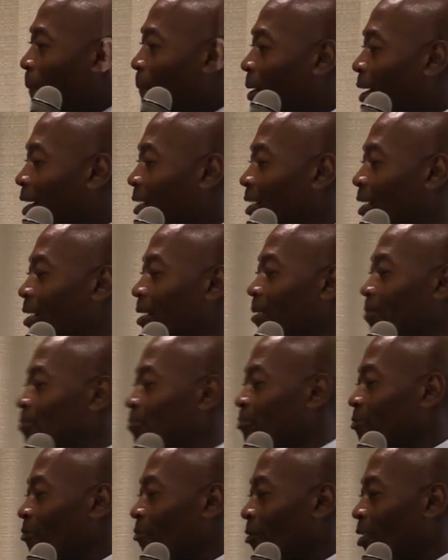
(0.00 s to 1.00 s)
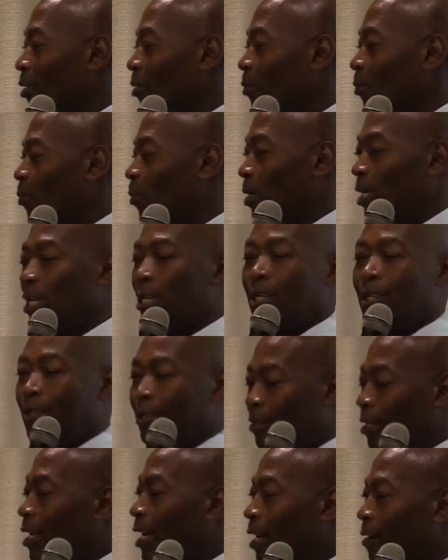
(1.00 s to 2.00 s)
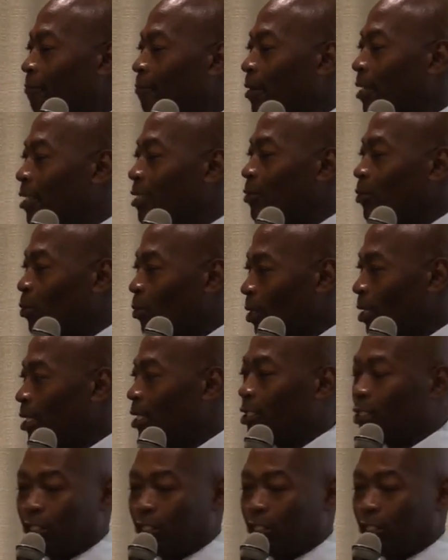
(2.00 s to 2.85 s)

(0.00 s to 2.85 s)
But we have been really